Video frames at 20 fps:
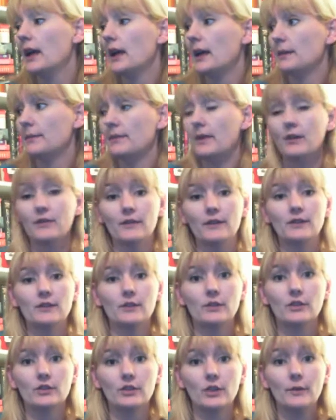Our
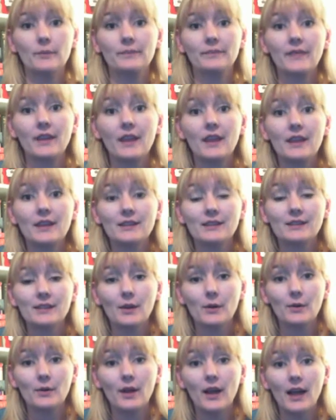friends are in a show.
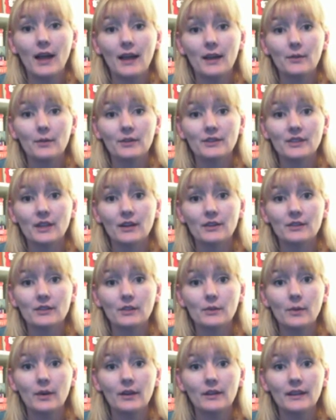So, I will talk
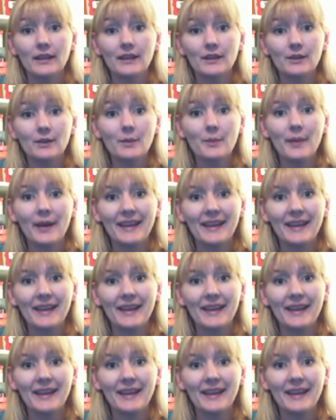to you all later.